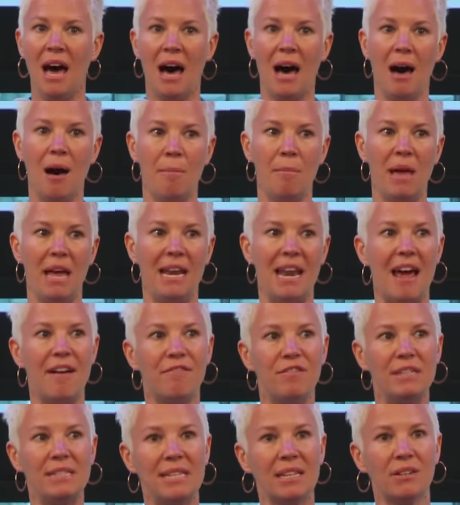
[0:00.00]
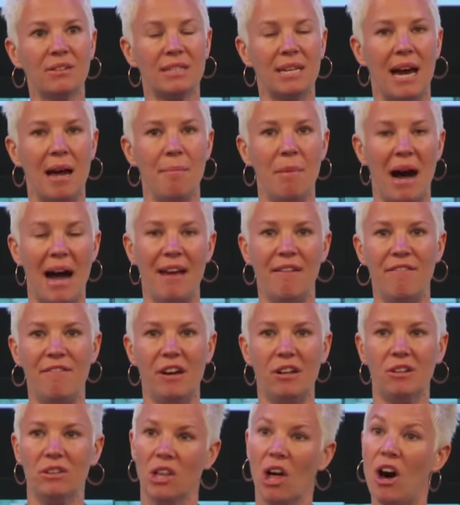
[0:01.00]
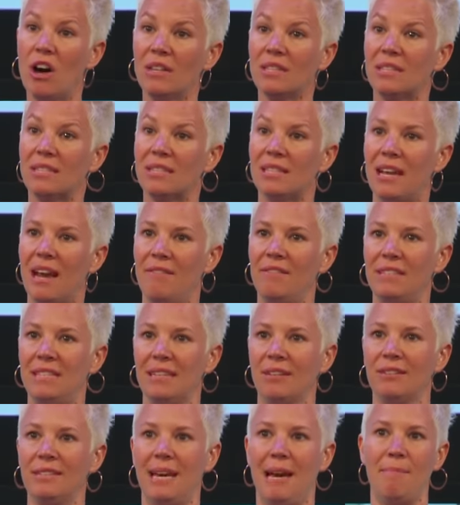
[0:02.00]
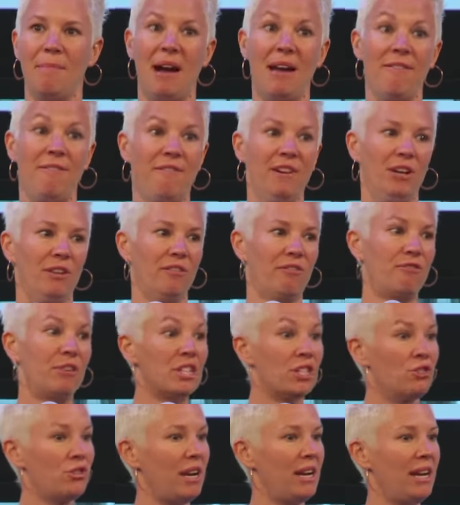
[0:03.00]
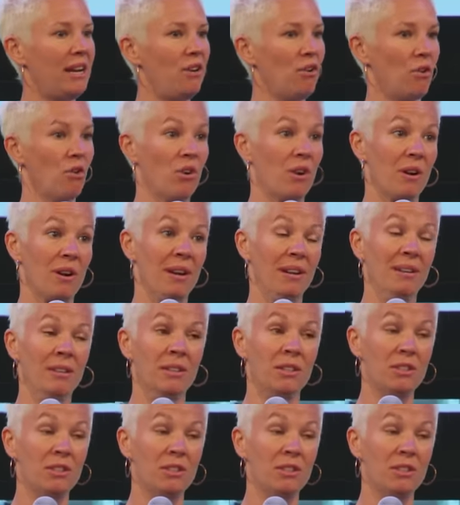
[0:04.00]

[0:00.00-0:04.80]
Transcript: Um, and every single time I felt lost, every single time I felt frustrated or